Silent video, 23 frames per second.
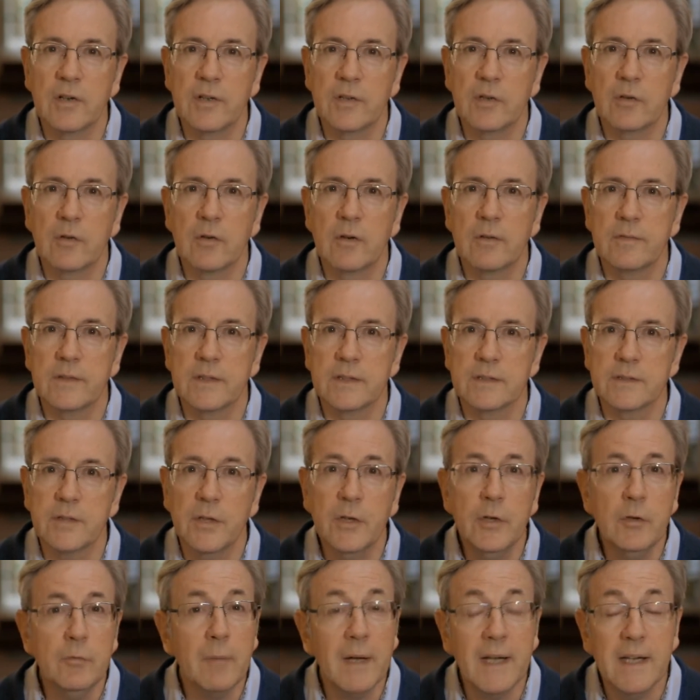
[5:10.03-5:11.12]
in your office.
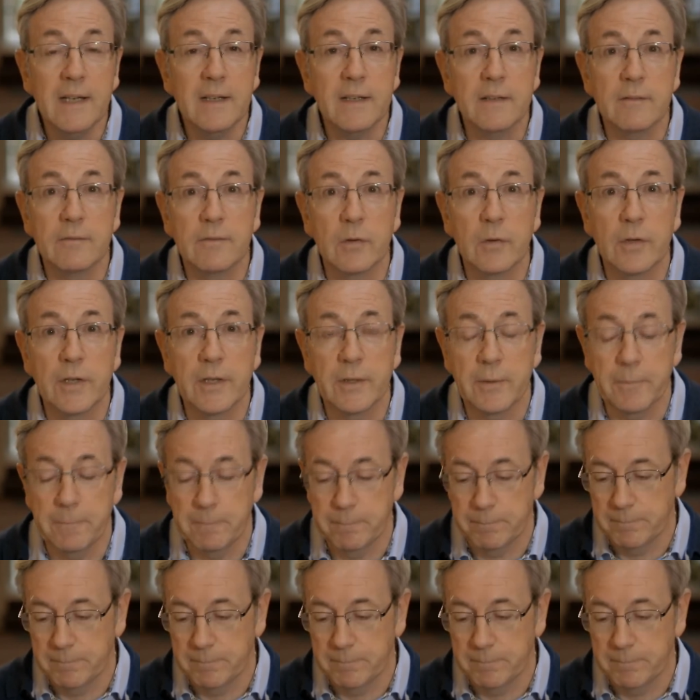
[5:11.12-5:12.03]
Who made it for you?"